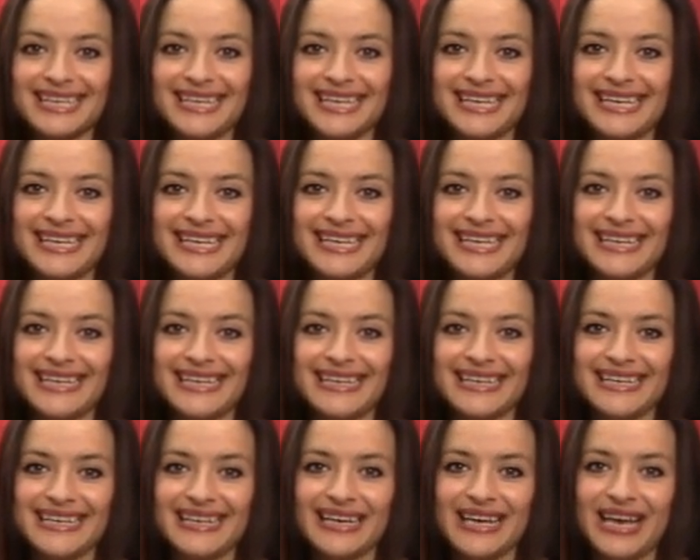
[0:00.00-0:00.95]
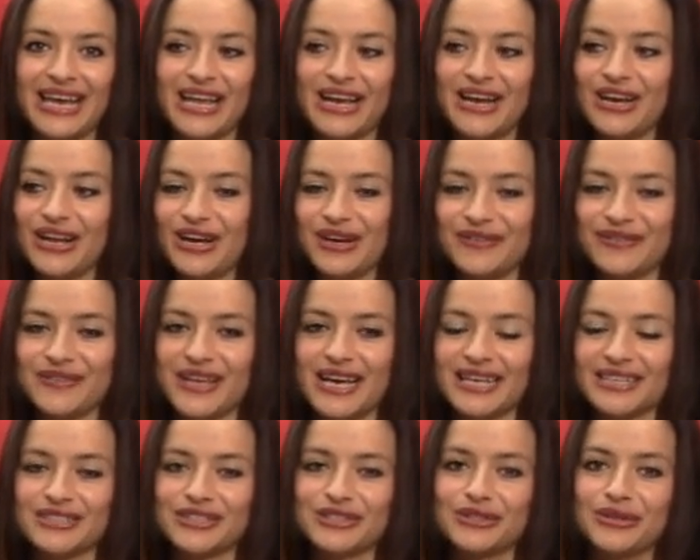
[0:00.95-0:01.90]
And I love
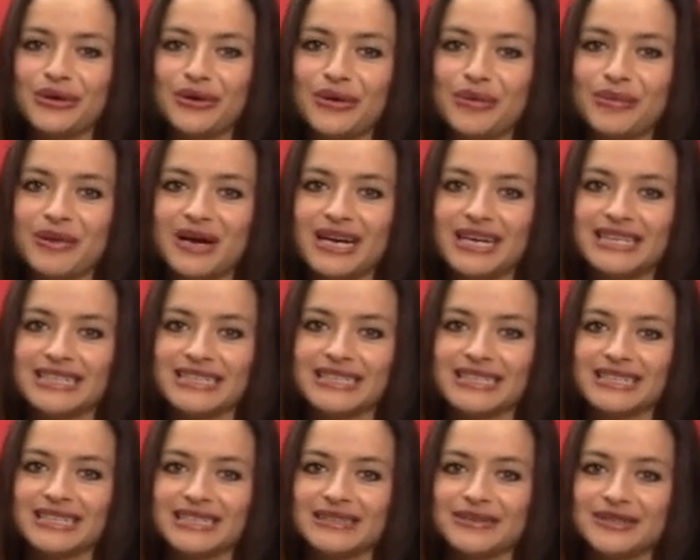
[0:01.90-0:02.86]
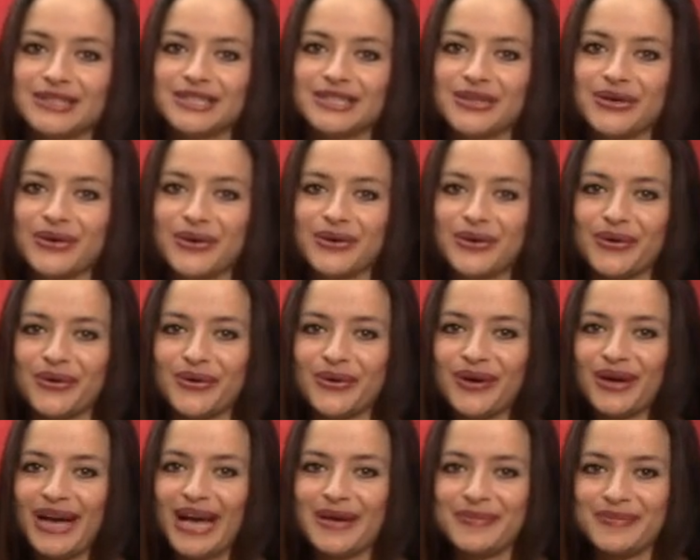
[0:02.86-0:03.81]
that so much, and so
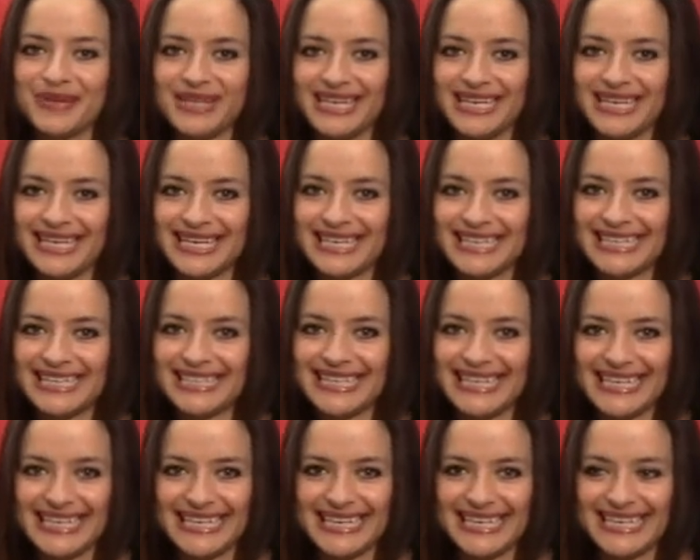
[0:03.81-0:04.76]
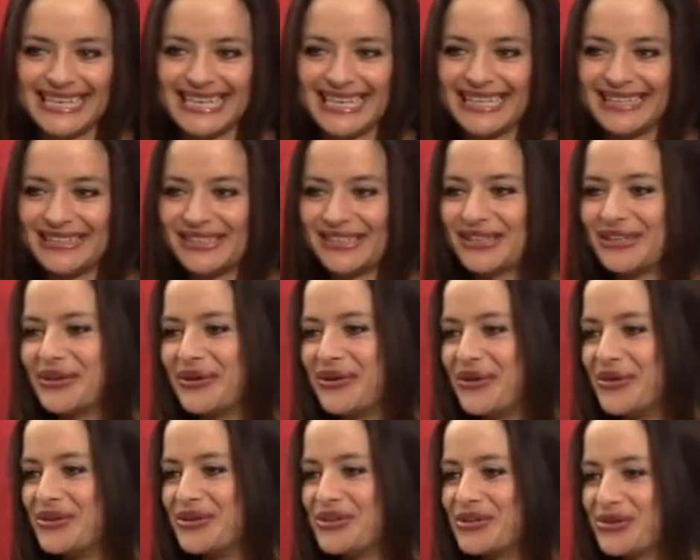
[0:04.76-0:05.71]
happy and excited and
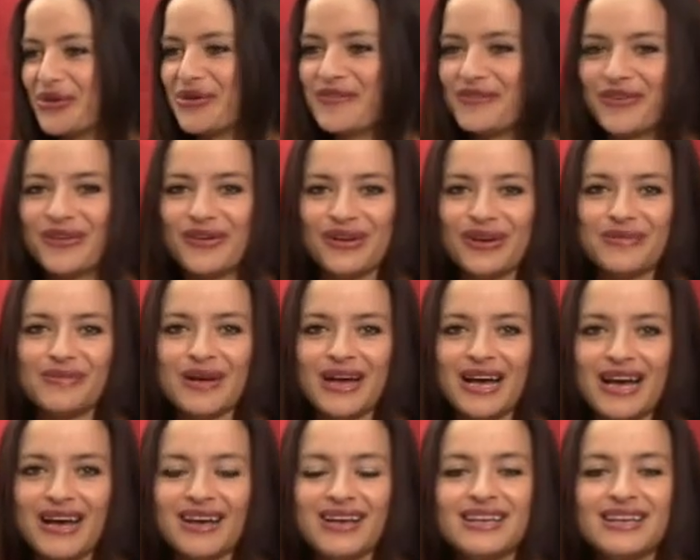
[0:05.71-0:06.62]
so joyful about